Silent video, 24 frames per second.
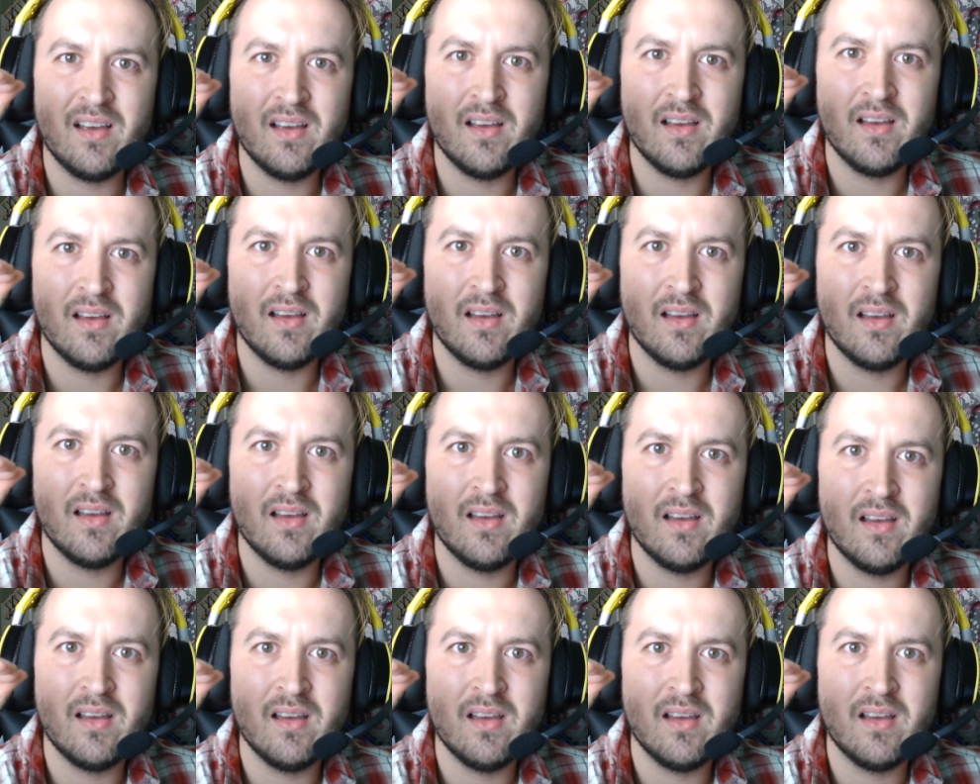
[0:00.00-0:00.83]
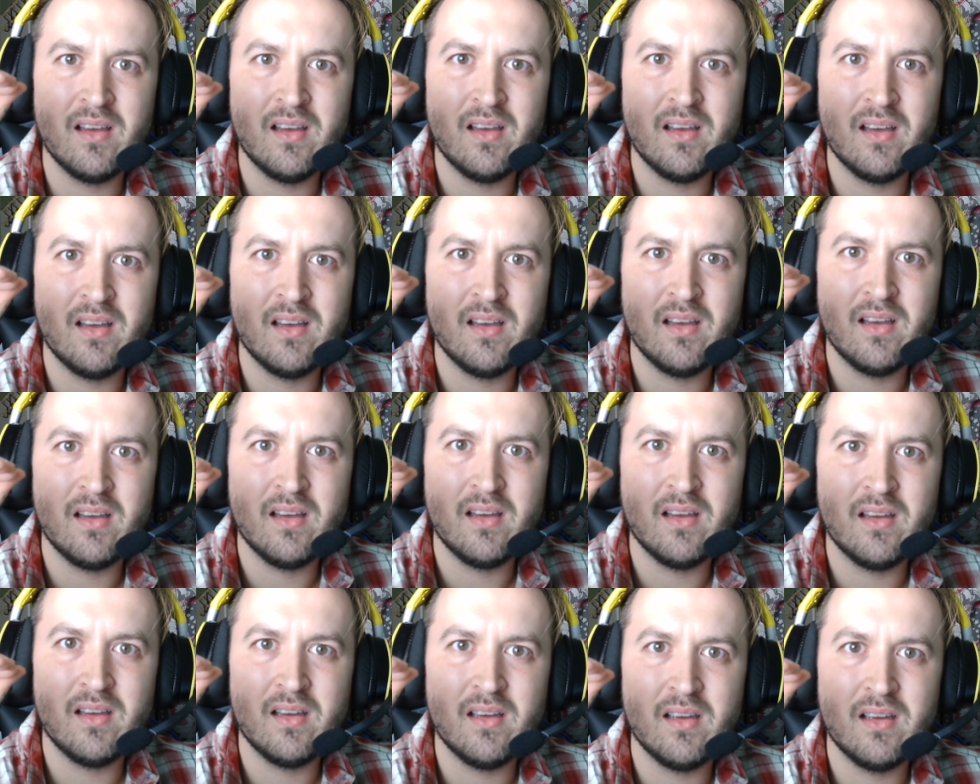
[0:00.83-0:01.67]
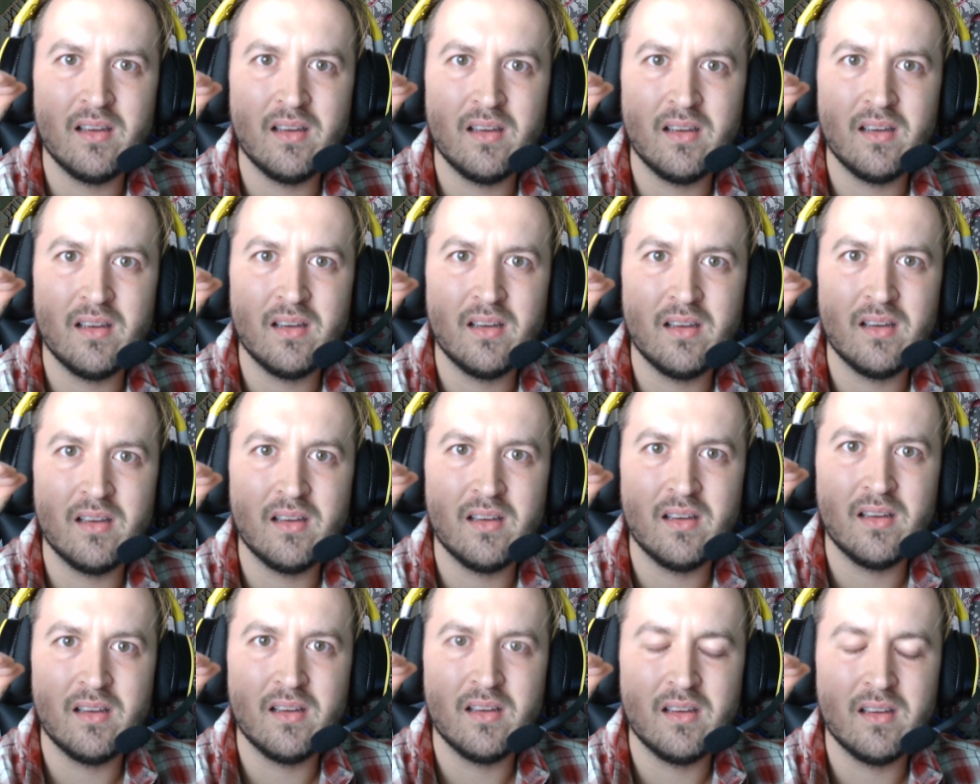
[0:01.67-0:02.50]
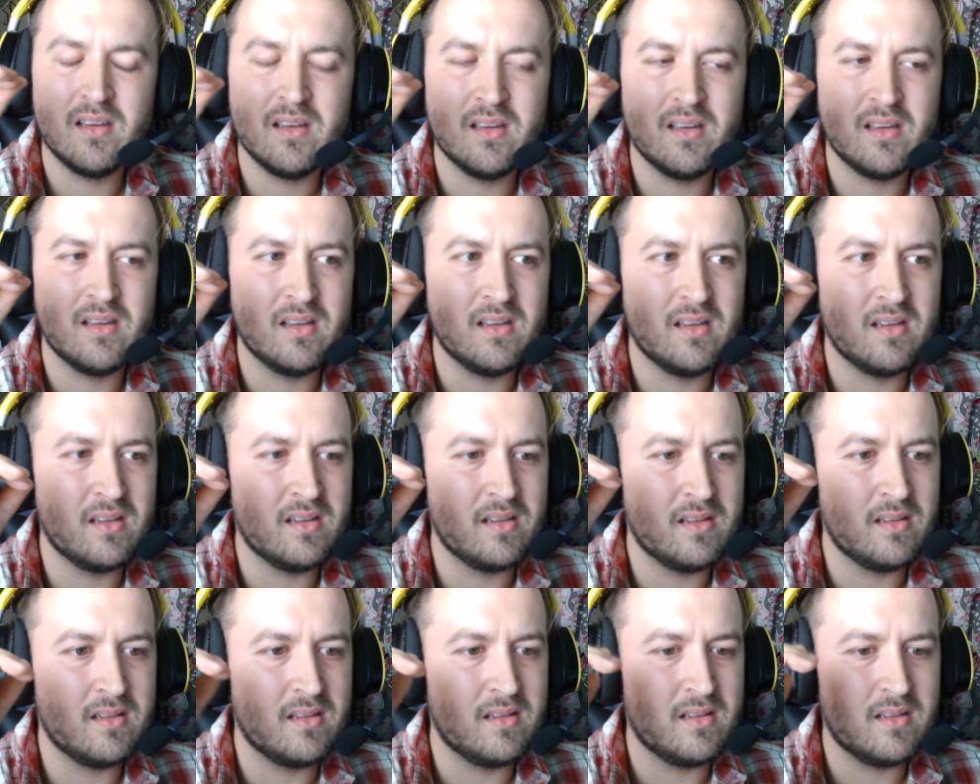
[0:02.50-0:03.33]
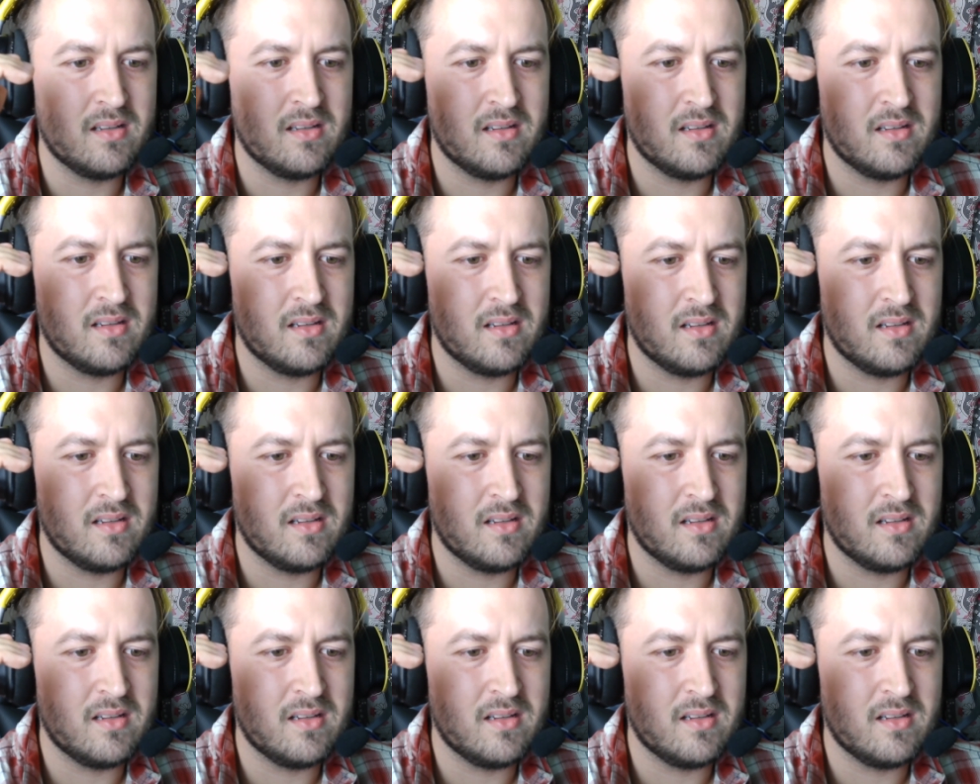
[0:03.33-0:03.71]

[no speech]